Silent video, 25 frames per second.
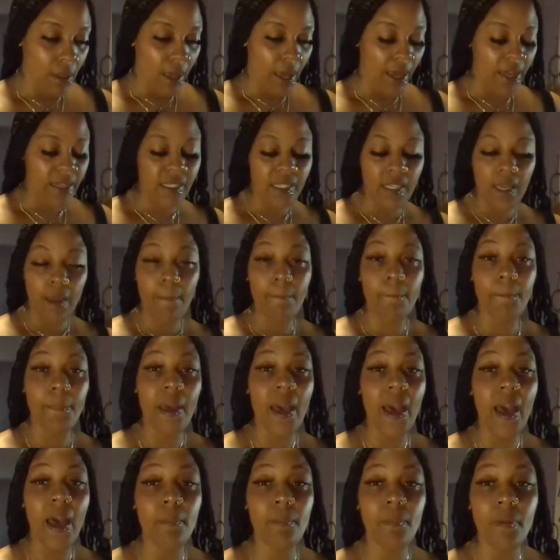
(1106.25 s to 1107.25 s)
I see a
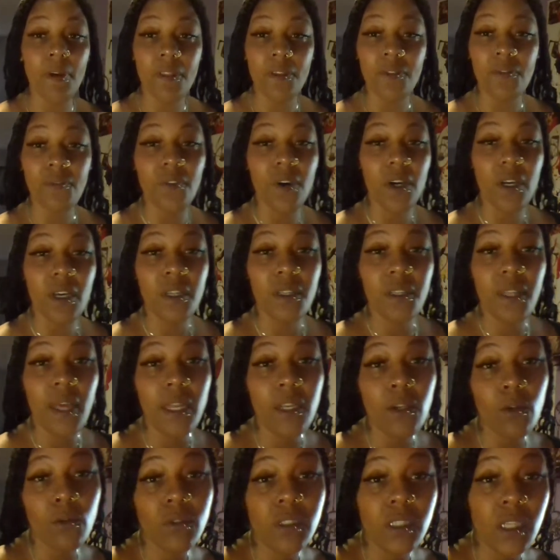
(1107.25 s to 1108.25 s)
bad motherfucker
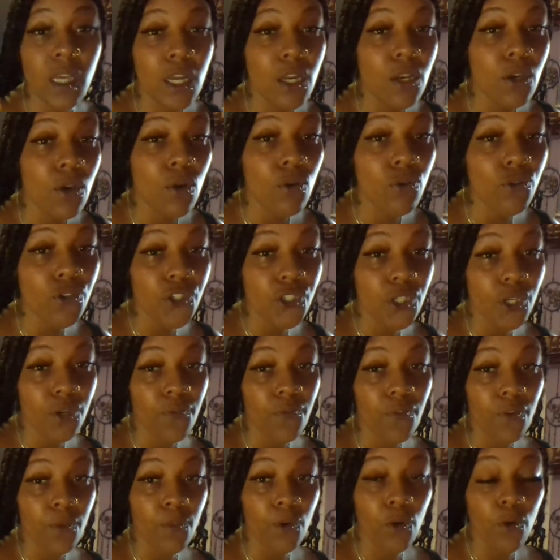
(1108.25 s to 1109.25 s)
that don't take no shit
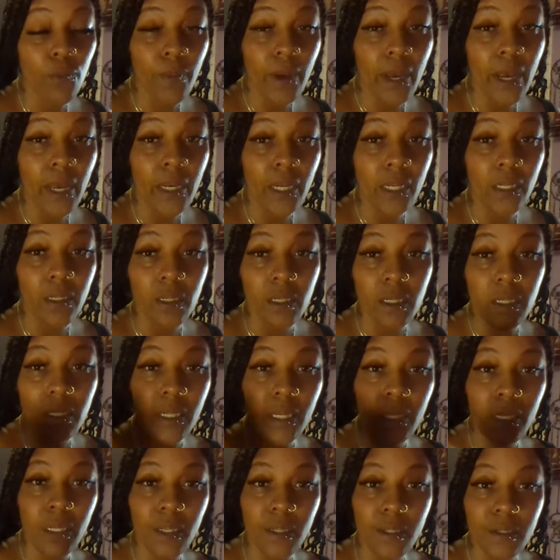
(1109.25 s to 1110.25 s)
from nobody. Look at
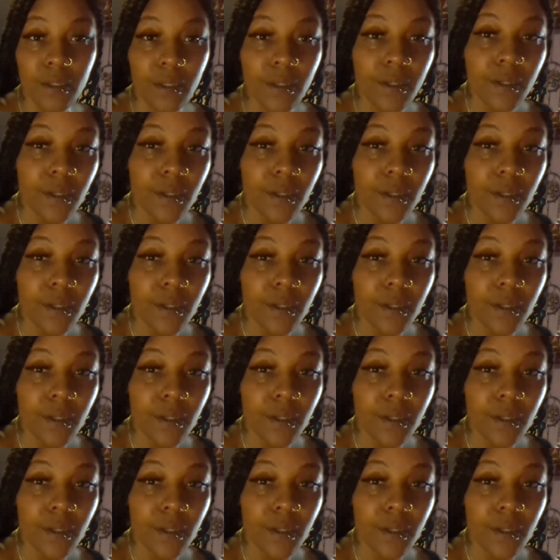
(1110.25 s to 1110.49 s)
lady.